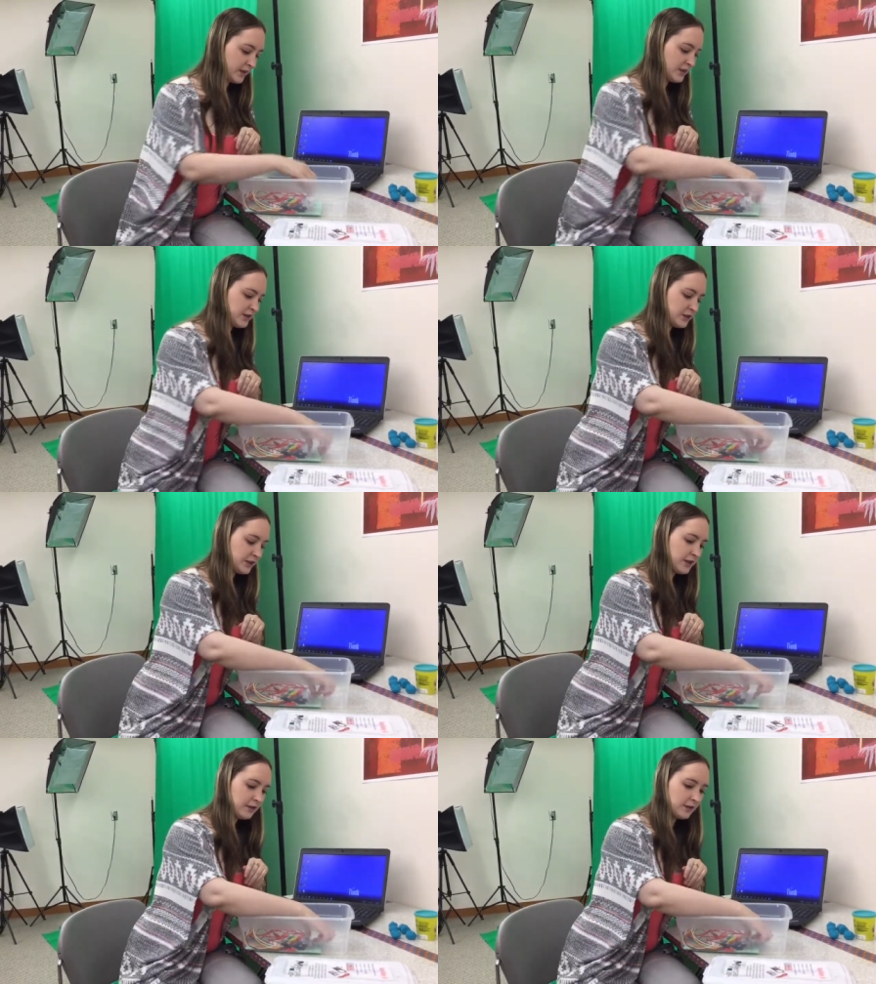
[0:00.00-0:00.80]
Each
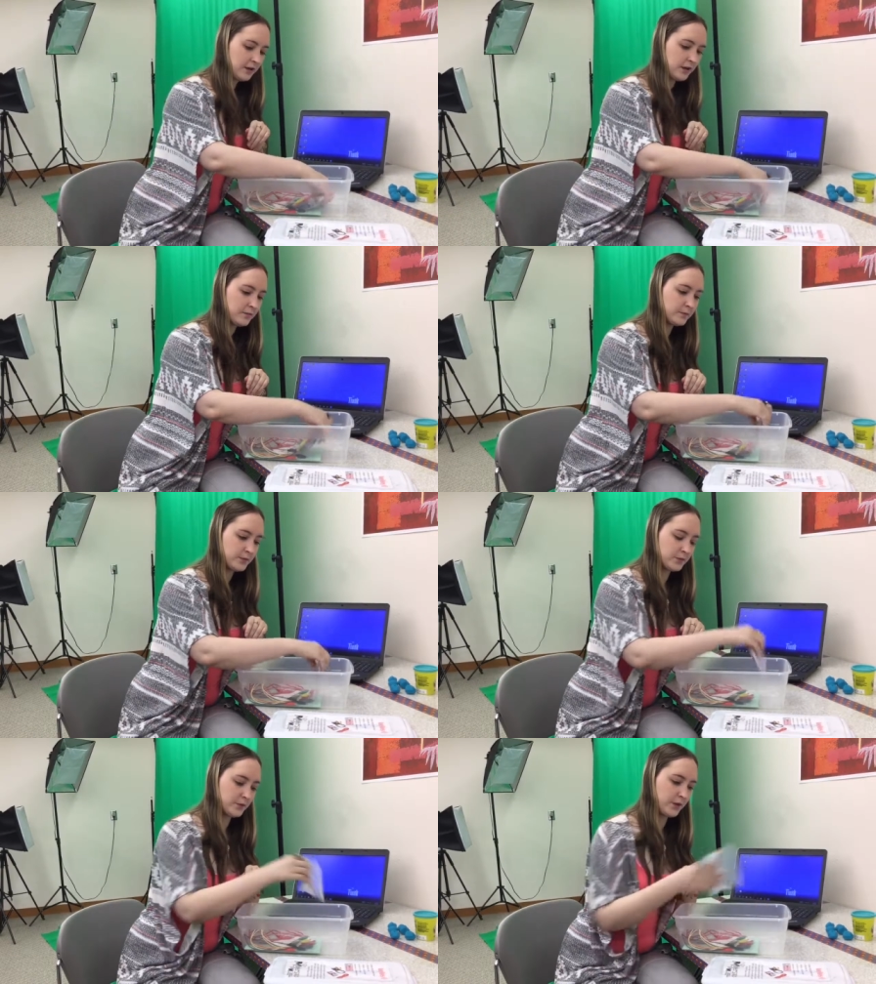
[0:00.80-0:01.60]
kit
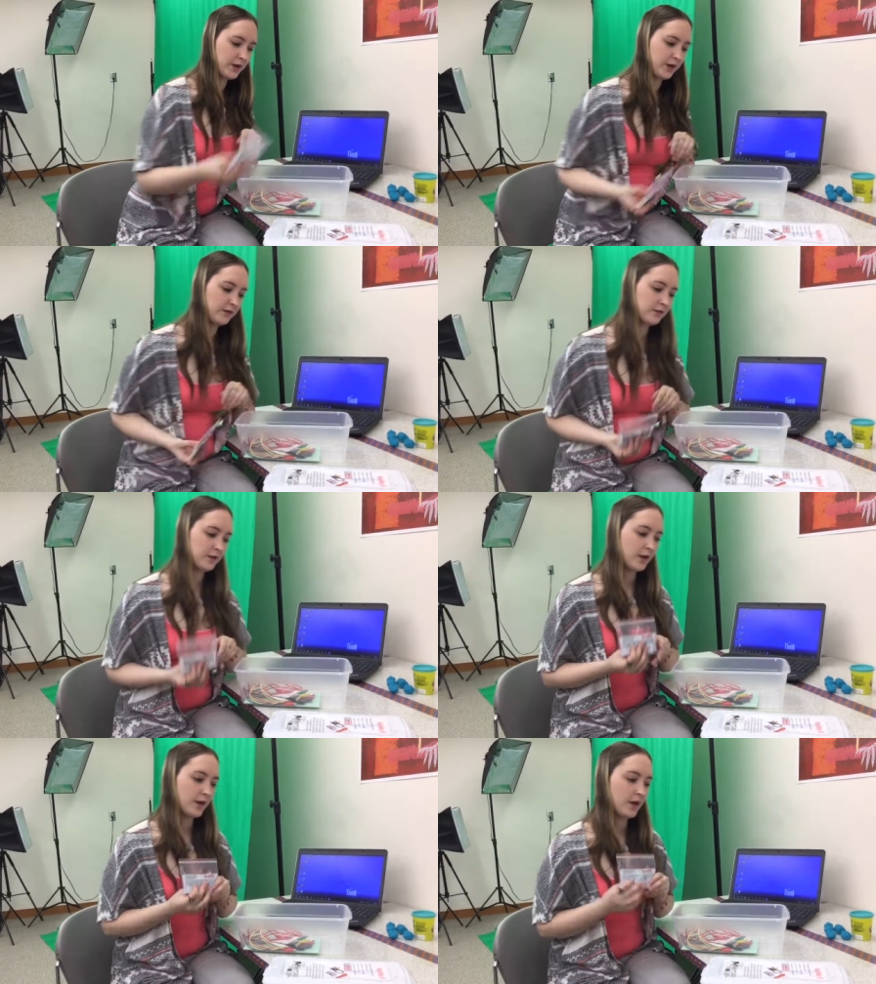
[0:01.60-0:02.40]
comes with
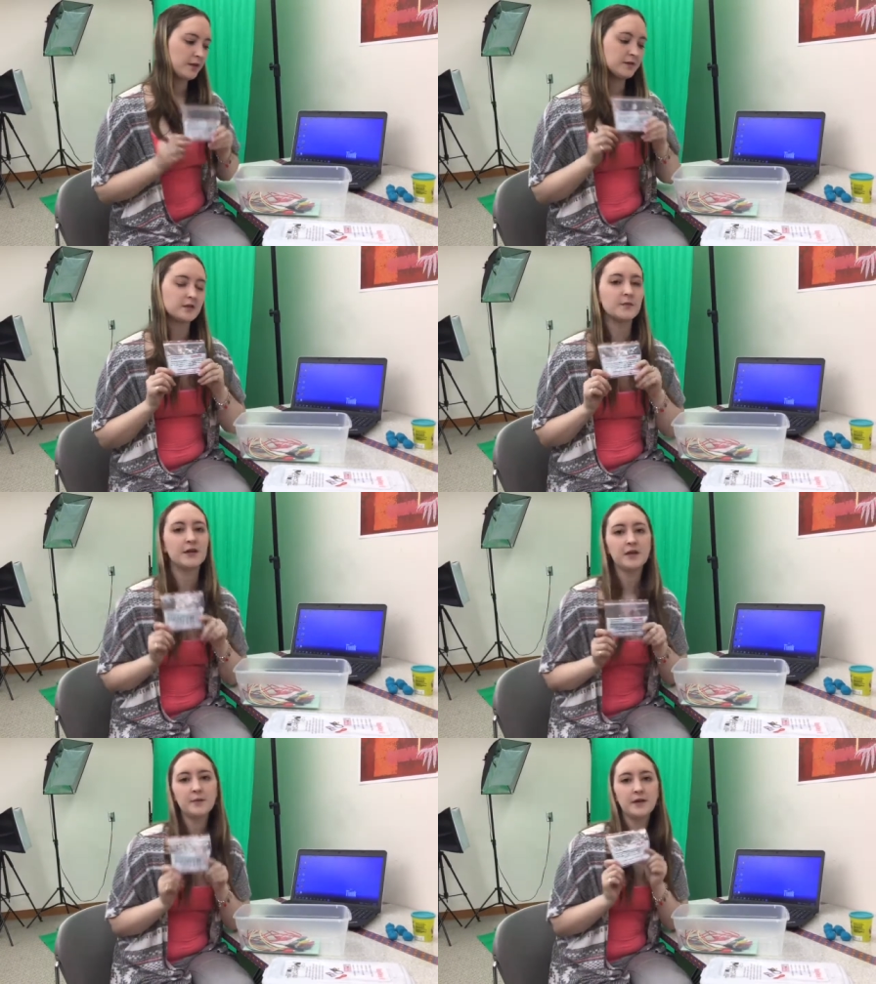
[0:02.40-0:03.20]
this
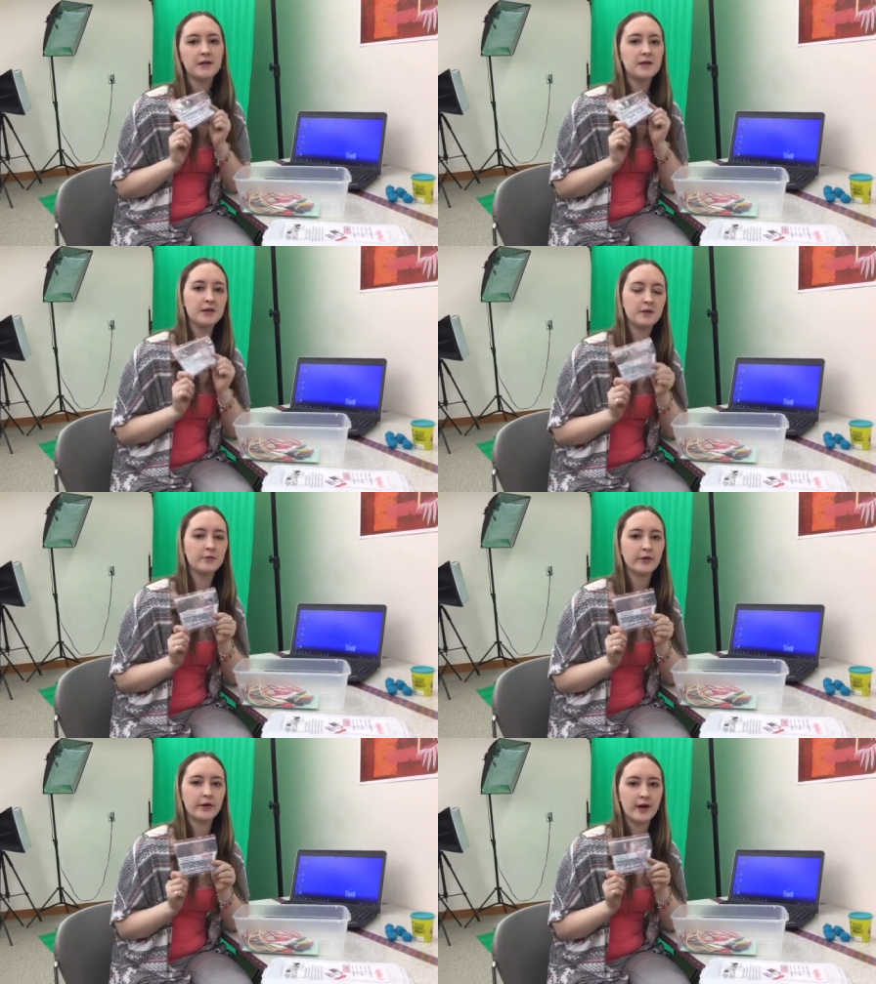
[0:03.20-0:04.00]
Makey Makey
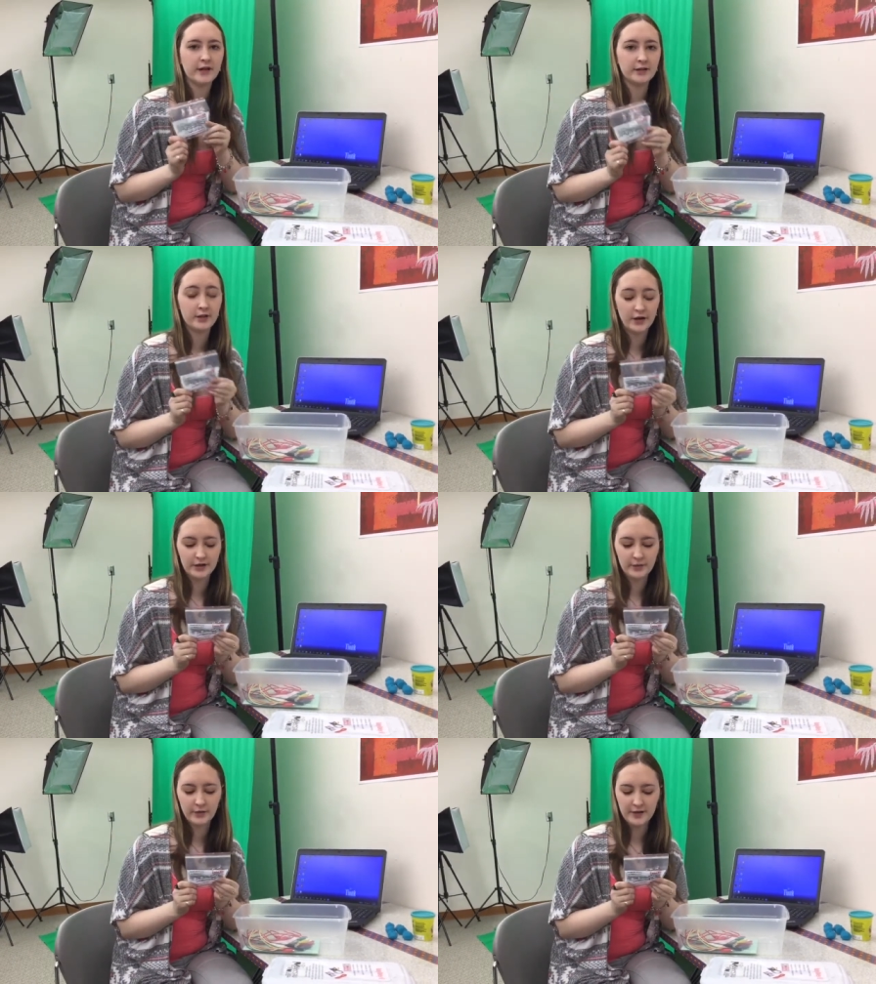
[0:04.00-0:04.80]
keyboard. I like to call
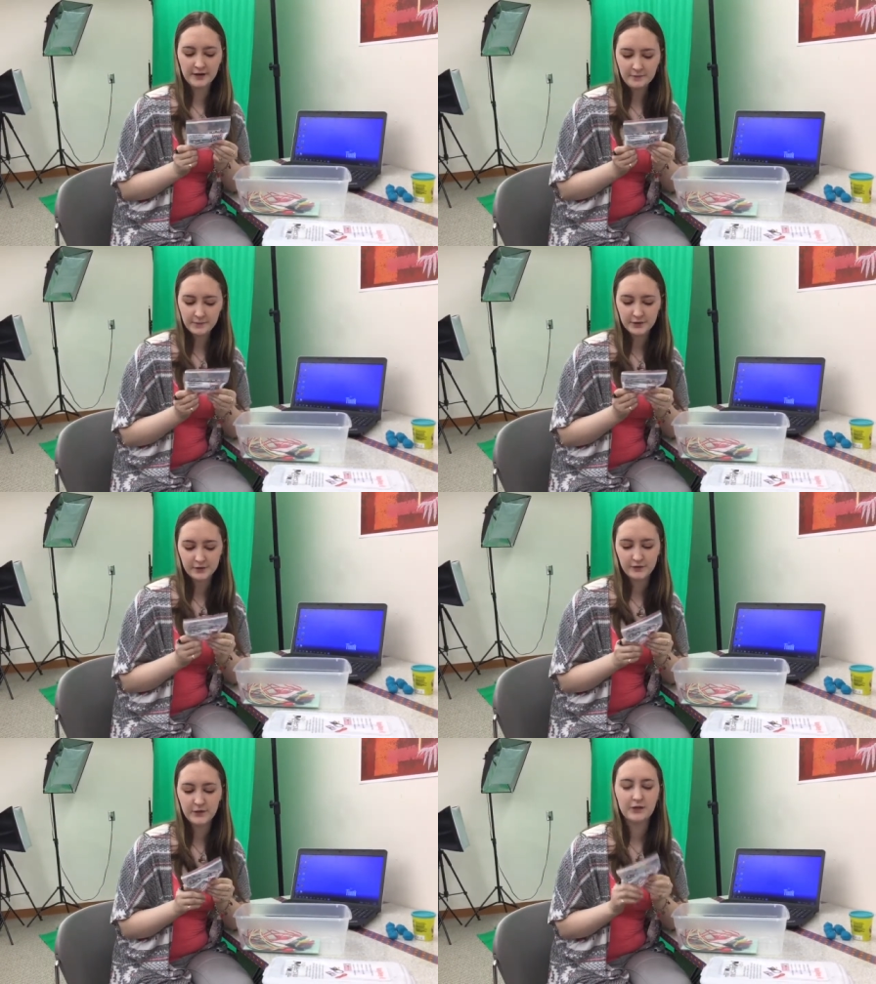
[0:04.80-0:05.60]
it the brain, so
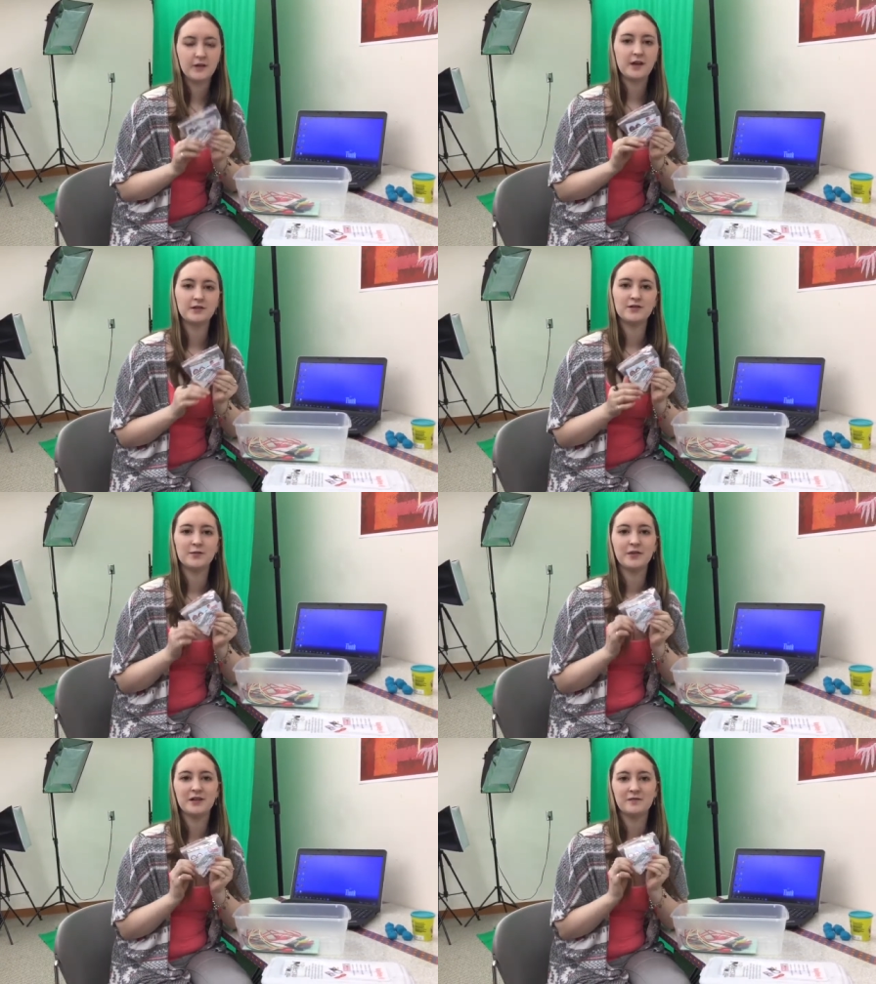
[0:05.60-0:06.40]
if you hear that,
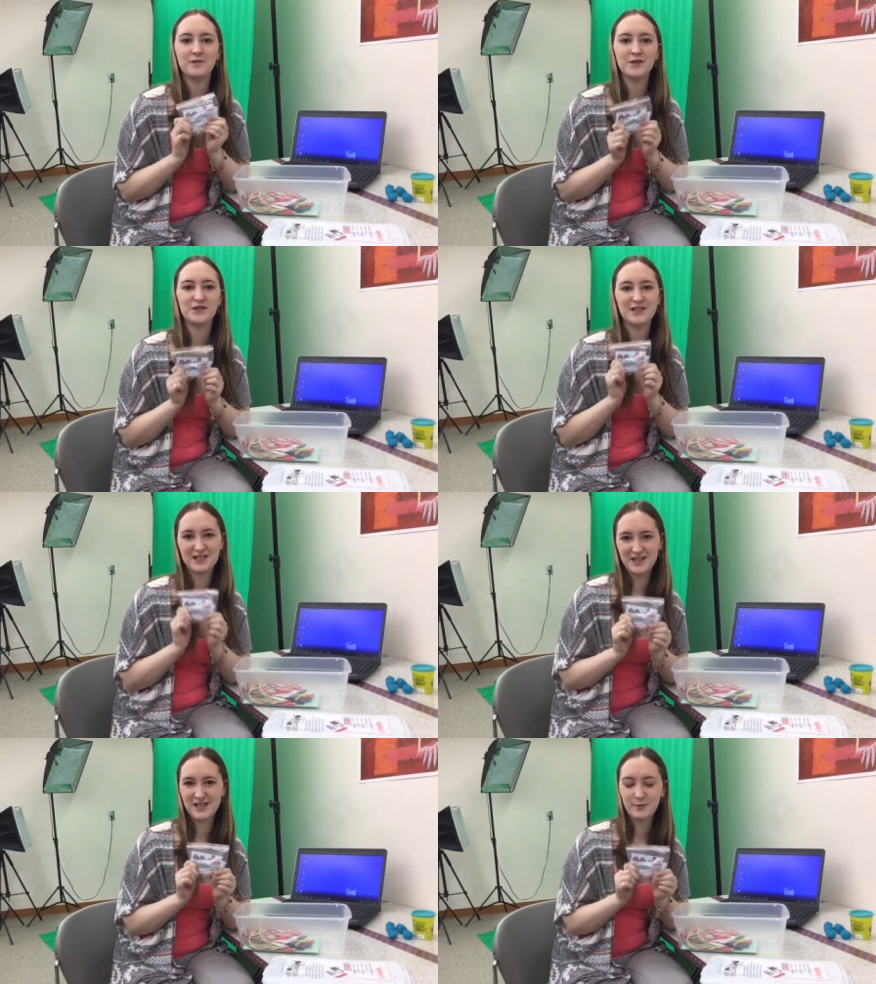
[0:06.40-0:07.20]
don't be confused. It's
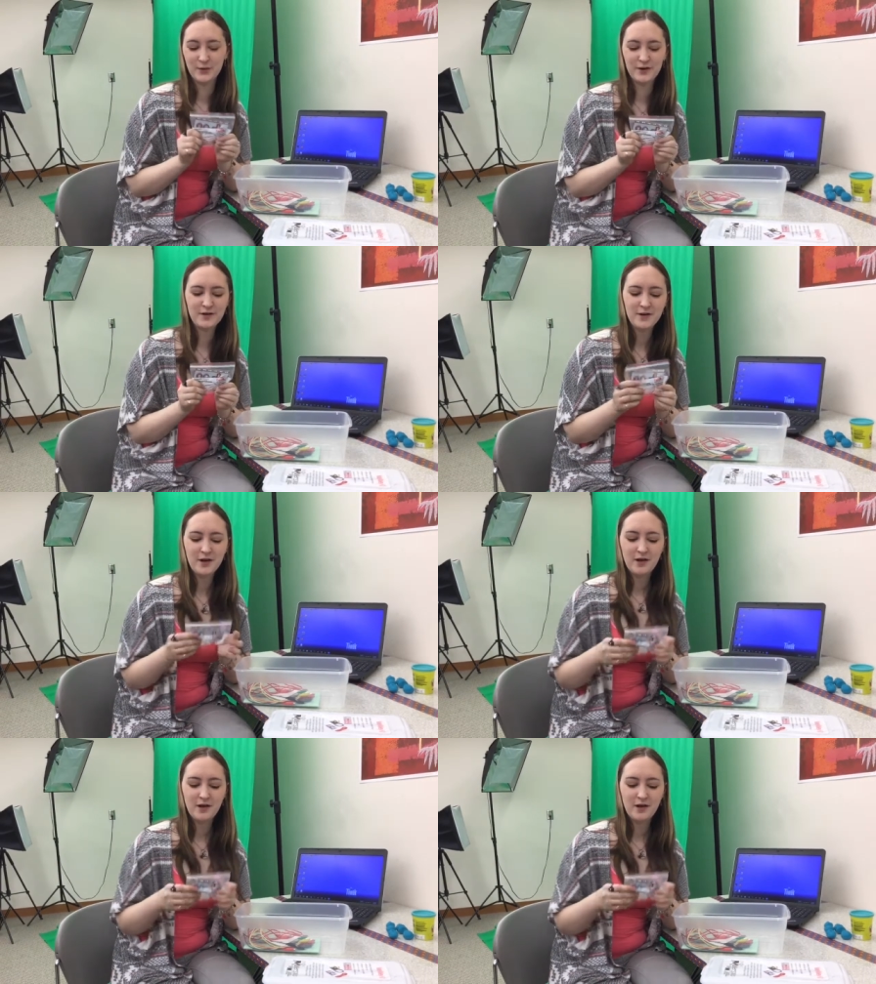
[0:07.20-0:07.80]
the keyboard.